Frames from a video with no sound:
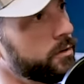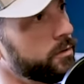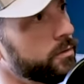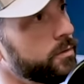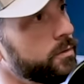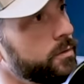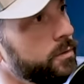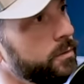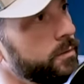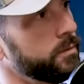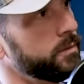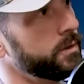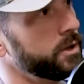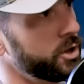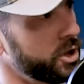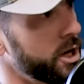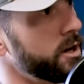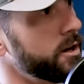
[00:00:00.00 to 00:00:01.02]
through the
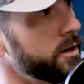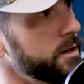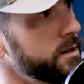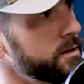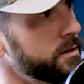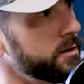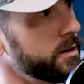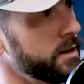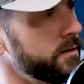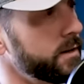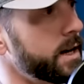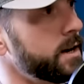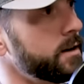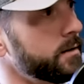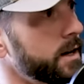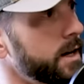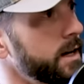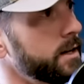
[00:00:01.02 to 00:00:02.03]
charities that are given
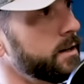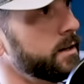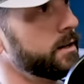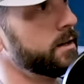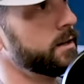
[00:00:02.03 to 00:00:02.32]
out, right? Mm-hmm.